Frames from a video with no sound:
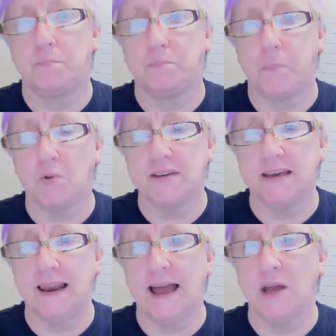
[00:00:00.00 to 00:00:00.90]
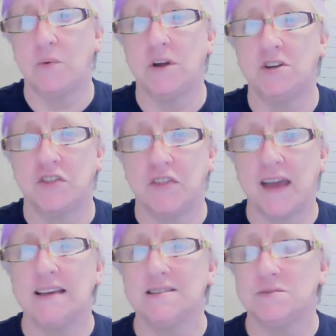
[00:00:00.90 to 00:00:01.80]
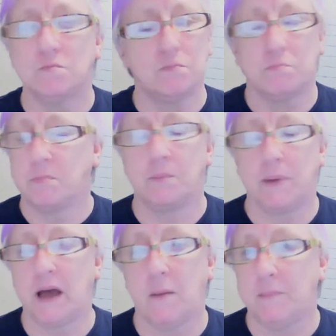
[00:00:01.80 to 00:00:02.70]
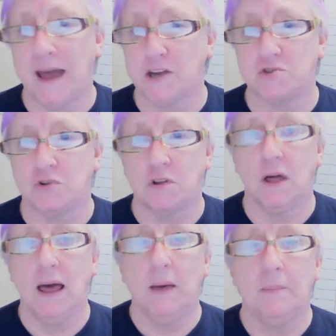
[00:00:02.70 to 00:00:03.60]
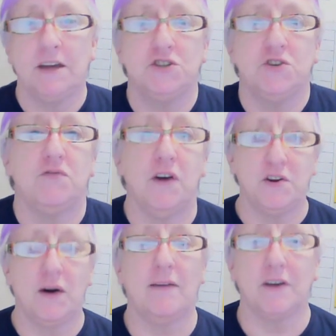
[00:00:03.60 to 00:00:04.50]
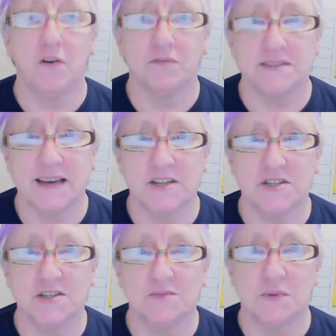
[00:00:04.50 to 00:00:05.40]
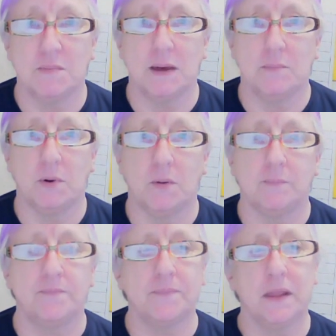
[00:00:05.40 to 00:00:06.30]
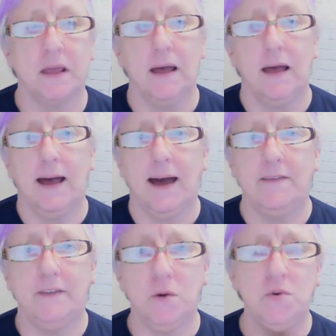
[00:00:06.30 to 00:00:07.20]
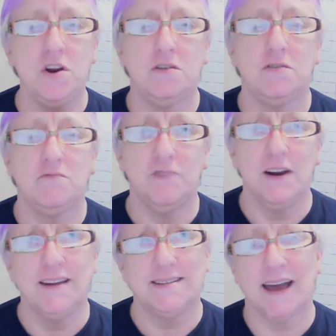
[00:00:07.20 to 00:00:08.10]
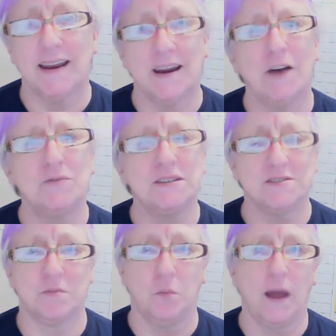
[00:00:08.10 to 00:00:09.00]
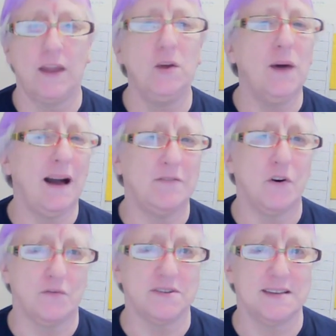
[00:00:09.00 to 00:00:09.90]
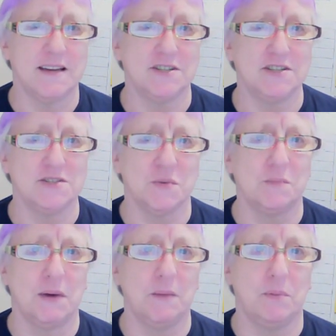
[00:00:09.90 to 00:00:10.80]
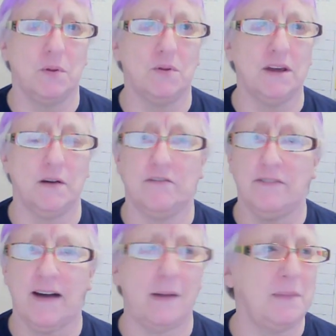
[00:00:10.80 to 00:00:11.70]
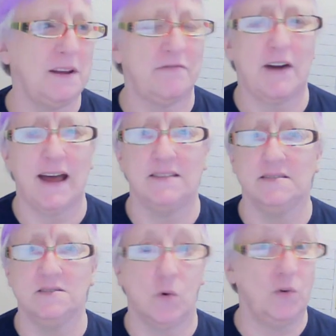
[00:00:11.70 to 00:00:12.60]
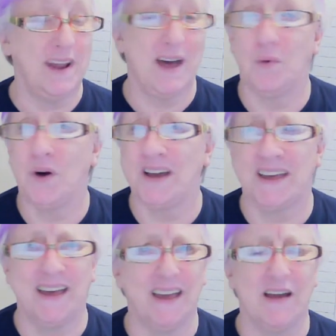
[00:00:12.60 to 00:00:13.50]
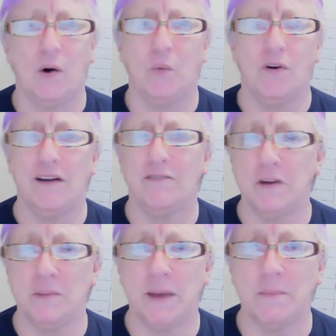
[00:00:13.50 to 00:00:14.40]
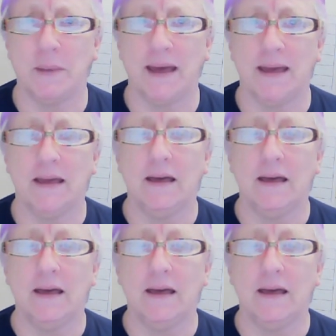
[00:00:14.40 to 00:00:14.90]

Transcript: body language things become natural because you find you're having conversations with people. And if you really take notice of when you have conversations with people, family, friends, or networking, or wherever it may be,